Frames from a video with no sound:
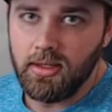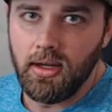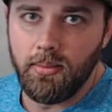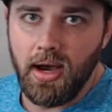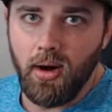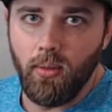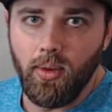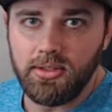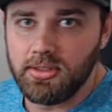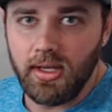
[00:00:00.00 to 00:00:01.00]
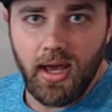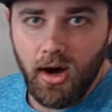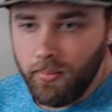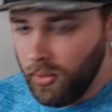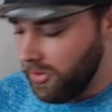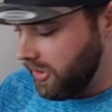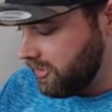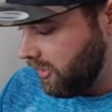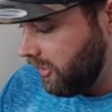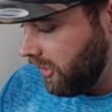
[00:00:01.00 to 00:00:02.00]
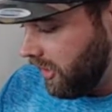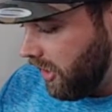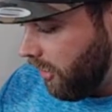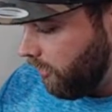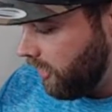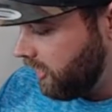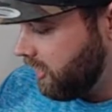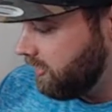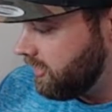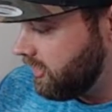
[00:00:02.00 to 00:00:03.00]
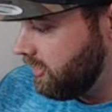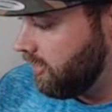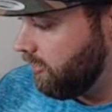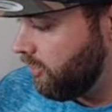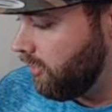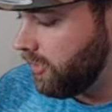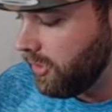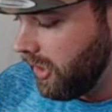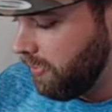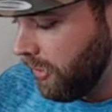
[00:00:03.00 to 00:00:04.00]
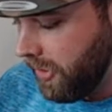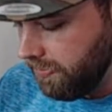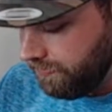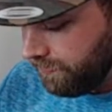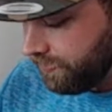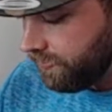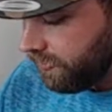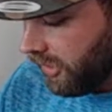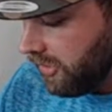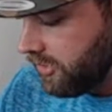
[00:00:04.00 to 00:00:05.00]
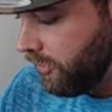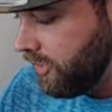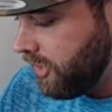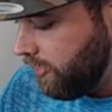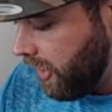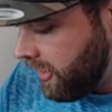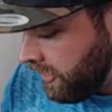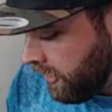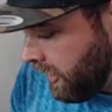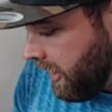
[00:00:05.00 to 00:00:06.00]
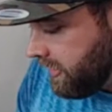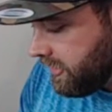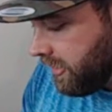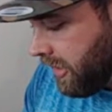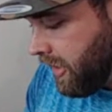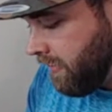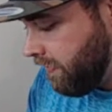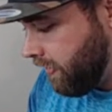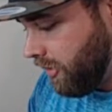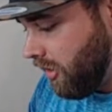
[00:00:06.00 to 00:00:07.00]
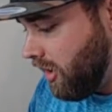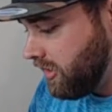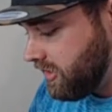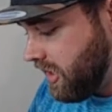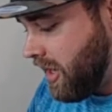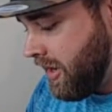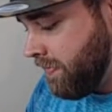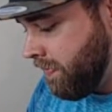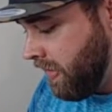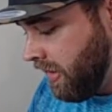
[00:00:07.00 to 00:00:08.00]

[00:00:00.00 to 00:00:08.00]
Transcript: about what's going to help, what things aren't going to help when it comes to improving your gameplay. So we're going to jump right in here, guys. For the longest time,